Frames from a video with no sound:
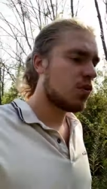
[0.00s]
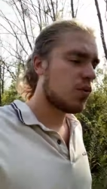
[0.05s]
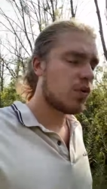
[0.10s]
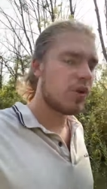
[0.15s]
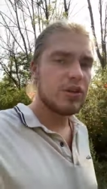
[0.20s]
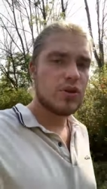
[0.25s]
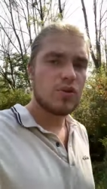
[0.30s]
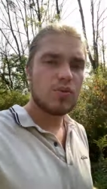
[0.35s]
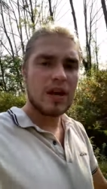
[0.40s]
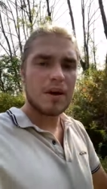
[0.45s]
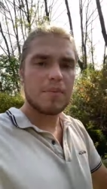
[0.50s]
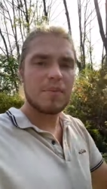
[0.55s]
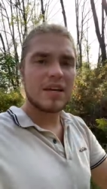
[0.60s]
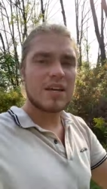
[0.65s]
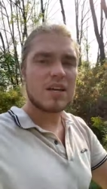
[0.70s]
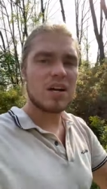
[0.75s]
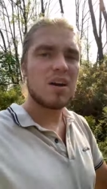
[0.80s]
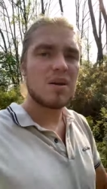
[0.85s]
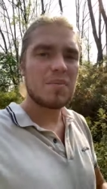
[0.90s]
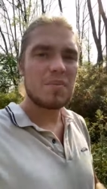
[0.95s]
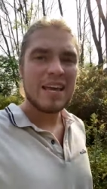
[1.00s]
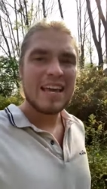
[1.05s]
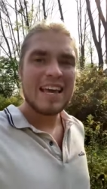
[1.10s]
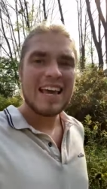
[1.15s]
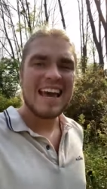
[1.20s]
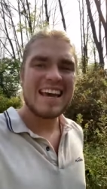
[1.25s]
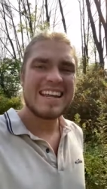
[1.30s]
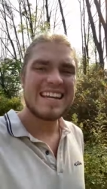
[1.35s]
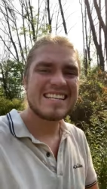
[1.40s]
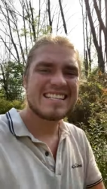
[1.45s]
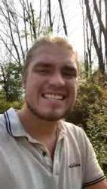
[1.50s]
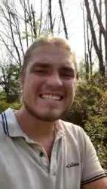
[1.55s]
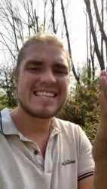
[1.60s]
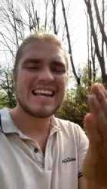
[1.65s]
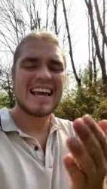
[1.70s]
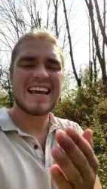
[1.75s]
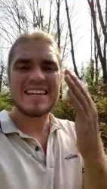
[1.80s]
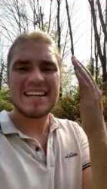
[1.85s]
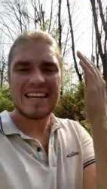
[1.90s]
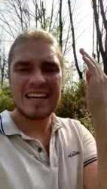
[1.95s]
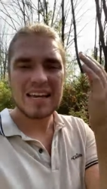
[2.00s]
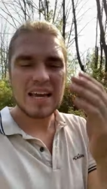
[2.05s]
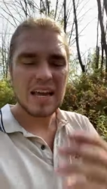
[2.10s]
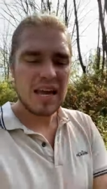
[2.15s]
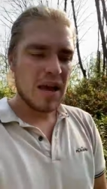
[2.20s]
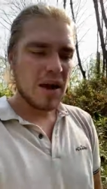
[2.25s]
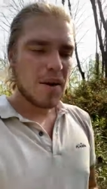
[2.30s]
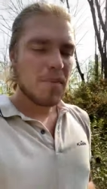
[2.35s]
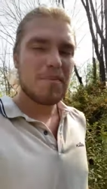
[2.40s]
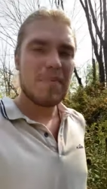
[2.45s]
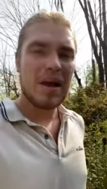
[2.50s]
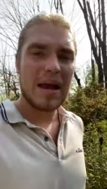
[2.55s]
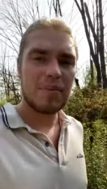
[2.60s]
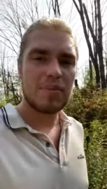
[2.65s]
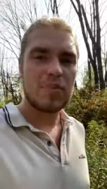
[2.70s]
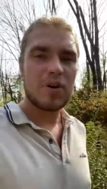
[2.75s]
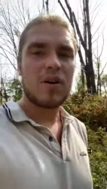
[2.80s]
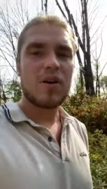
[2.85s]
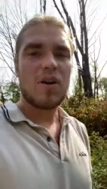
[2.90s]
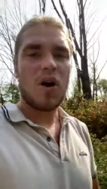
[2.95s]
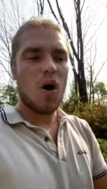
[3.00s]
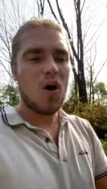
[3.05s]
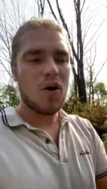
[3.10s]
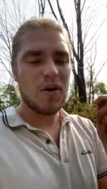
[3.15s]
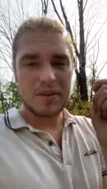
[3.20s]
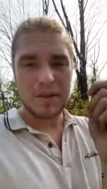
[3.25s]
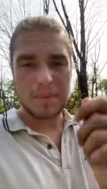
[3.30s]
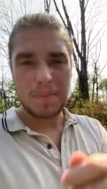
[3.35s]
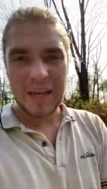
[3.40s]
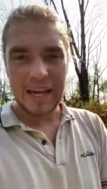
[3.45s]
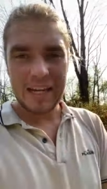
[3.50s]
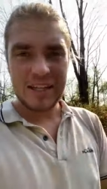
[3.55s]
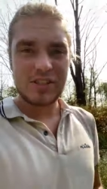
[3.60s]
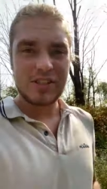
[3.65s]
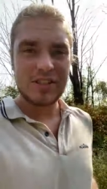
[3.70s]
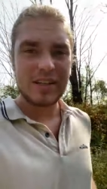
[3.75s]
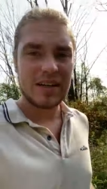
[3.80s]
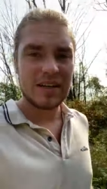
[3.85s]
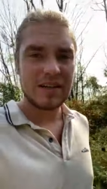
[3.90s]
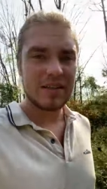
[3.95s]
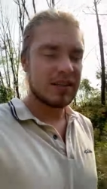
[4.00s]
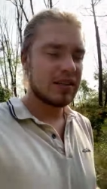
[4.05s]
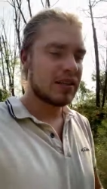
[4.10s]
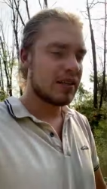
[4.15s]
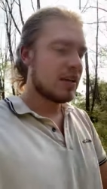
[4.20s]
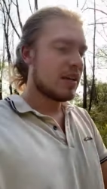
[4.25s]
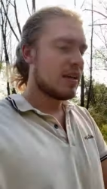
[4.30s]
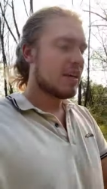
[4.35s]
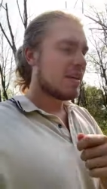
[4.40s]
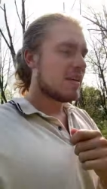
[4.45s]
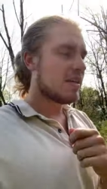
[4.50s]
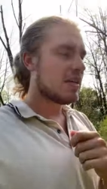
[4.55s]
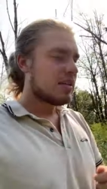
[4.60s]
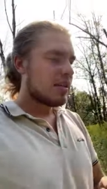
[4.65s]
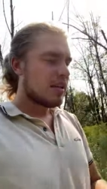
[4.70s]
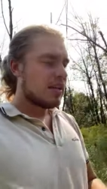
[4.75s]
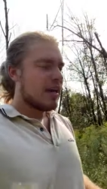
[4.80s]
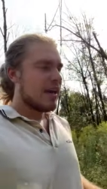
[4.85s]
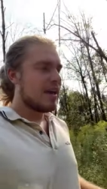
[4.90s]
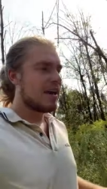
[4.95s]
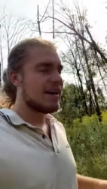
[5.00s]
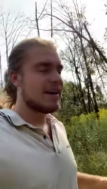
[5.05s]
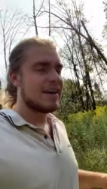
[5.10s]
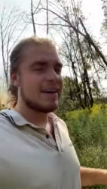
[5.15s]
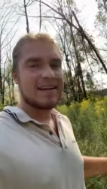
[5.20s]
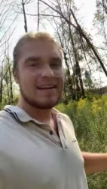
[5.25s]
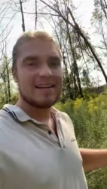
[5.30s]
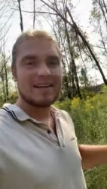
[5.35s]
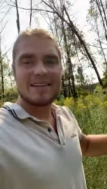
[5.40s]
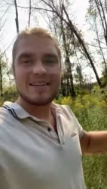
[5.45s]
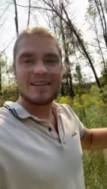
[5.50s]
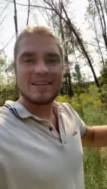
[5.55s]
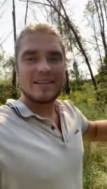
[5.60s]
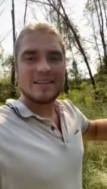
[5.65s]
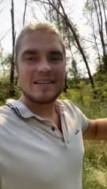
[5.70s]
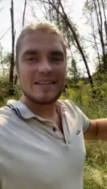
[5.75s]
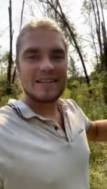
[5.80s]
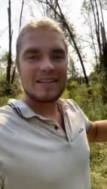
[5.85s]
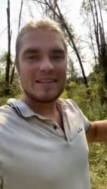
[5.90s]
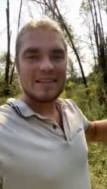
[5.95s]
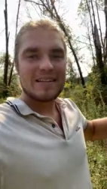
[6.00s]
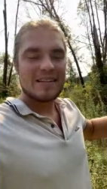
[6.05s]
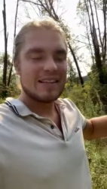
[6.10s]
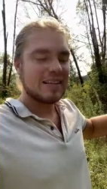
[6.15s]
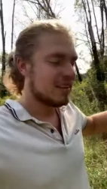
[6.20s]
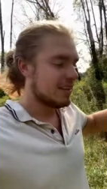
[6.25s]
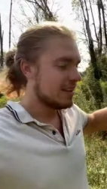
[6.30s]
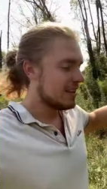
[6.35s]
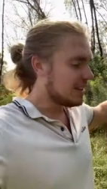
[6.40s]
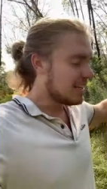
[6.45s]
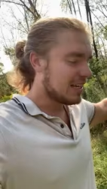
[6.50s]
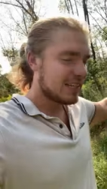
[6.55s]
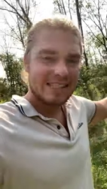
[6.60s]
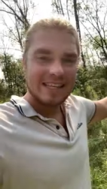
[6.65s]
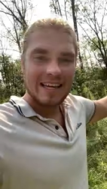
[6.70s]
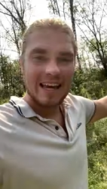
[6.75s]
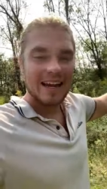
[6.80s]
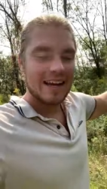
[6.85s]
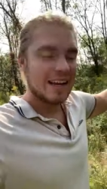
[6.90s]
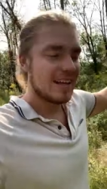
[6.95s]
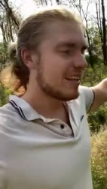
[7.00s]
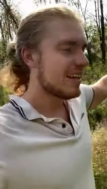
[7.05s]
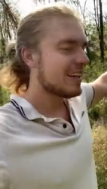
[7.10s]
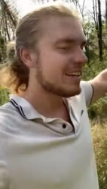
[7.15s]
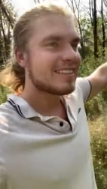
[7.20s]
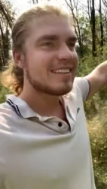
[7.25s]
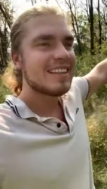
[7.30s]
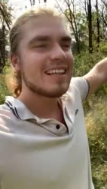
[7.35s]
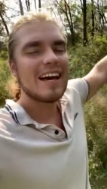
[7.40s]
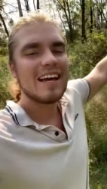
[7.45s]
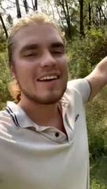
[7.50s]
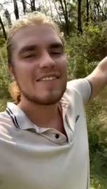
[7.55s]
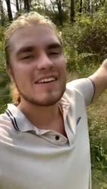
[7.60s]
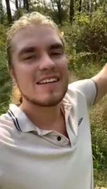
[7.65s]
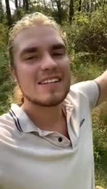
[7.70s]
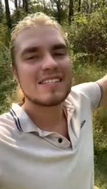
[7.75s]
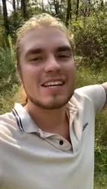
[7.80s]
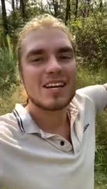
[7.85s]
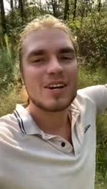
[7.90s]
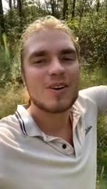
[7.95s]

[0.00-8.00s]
where you can become an ascending member on the Patreon and let's get it like life is